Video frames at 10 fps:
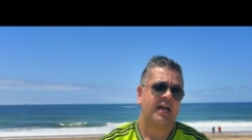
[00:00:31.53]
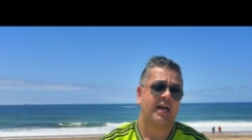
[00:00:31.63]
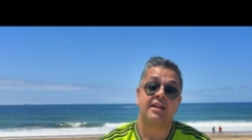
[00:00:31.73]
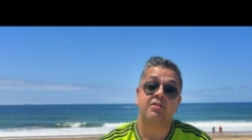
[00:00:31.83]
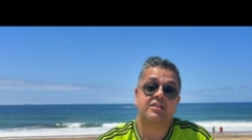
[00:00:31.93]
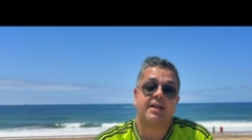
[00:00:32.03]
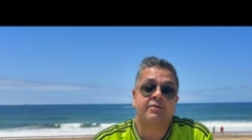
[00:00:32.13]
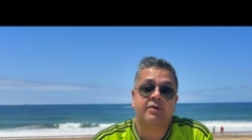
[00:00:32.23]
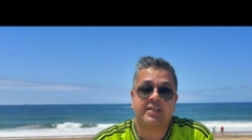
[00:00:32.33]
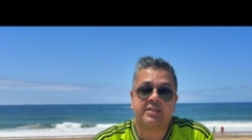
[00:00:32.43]
Uh, and the reason I'm
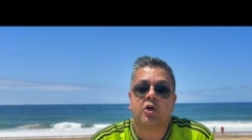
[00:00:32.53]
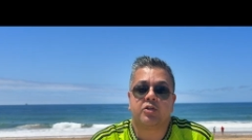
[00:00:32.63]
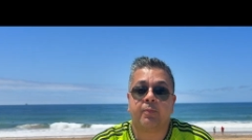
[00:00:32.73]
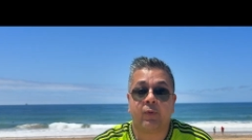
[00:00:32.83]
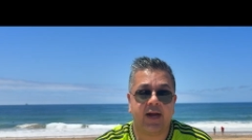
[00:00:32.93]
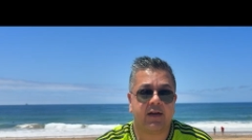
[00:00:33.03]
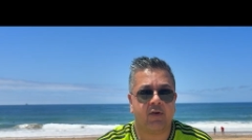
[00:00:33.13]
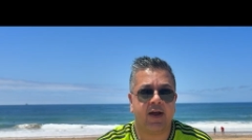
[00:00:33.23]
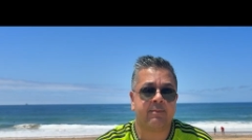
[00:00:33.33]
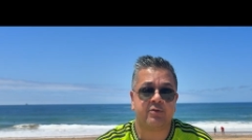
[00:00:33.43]
doing this is not to brag,
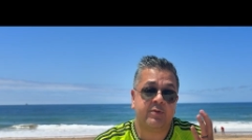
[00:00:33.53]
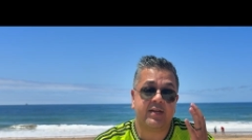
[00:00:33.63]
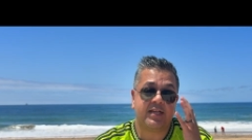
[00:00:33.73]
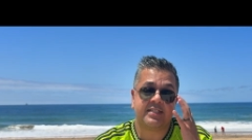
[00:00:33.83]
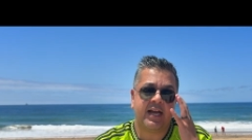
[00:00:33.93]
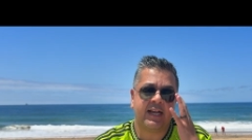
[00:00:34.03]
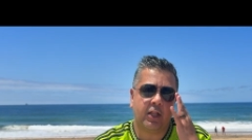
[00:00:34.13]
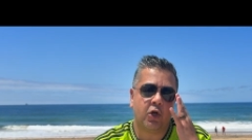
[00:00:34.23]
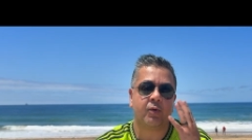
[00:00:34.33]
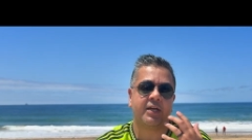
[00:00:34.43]
right? I'm just doing it because I get
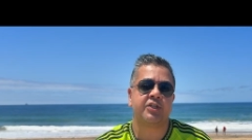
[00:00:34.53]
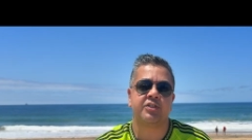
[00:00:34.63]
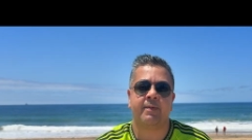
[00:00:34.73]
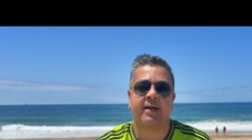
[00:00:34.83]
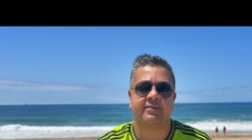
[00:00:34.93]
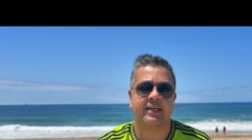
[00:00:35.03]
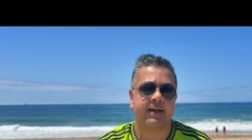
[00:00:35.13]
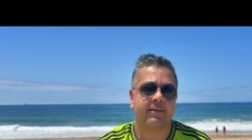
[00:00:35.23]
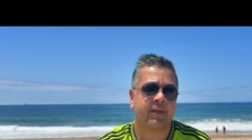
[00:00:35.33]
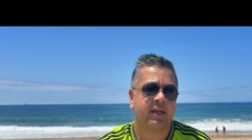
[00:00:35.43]
a lot of questions about it.
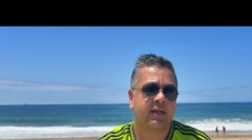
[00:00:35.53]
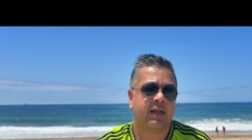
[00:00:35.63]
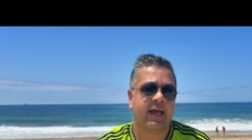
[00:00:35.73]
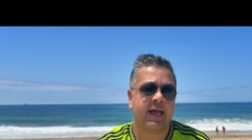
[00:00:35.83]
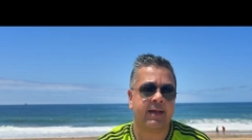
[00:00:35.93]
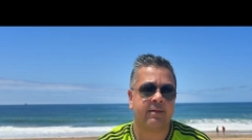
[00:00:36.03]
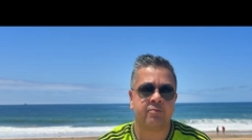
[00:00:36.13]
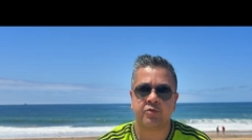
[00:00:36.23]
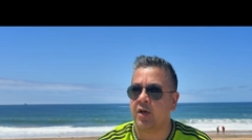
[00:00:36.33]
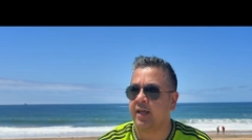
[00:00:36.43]
Um,
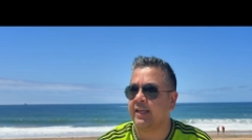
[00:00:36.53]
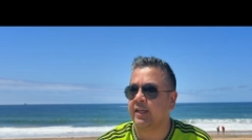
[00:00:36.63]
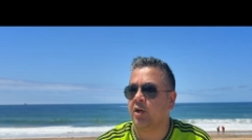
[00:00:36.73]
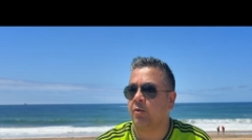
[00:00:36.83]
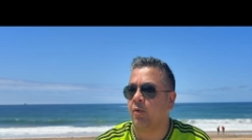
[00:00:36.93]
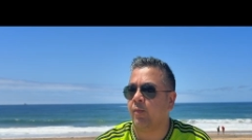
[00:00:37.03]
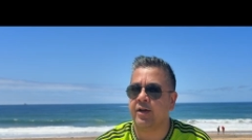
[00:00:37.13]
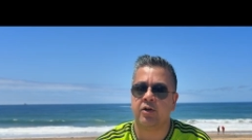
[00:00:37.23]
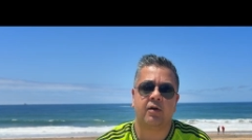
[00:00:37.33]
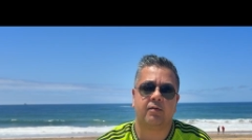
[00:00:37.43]
so I think, you know what, why
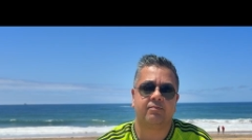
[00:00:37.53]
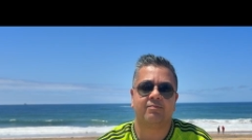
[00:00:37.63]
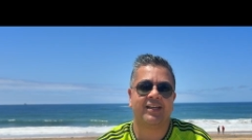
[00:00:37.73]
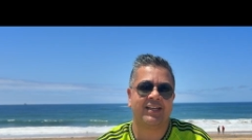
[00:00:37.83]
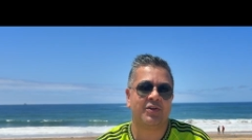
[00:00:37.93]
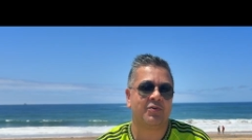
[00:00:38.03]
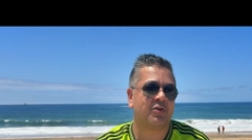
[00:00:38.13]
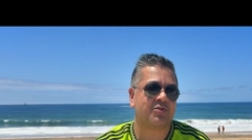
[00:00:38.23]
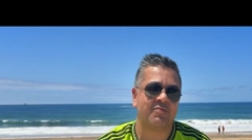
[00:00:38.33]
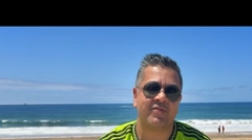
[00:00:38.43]
not do
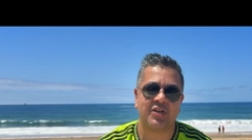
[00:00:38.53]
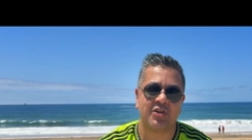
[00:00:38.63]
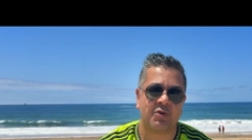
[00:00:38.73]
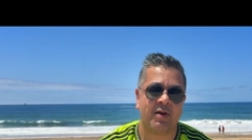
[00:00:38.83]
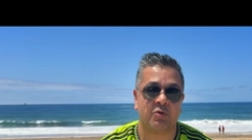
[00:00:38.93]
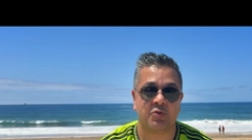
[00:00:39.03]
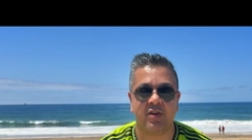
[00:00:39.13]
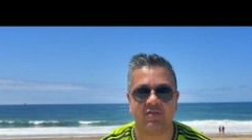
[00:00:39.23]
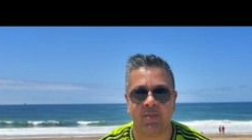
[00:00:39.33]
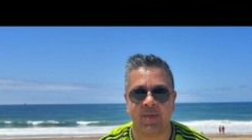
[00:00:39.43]
custom videos around what's
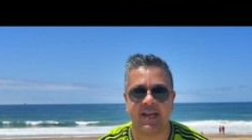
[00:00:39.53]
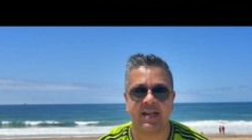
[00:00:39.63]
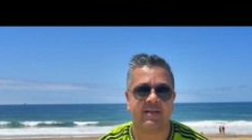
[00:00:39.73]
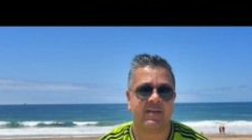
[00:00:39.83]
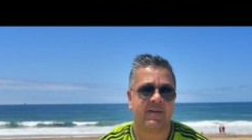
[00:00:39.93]
worked for me.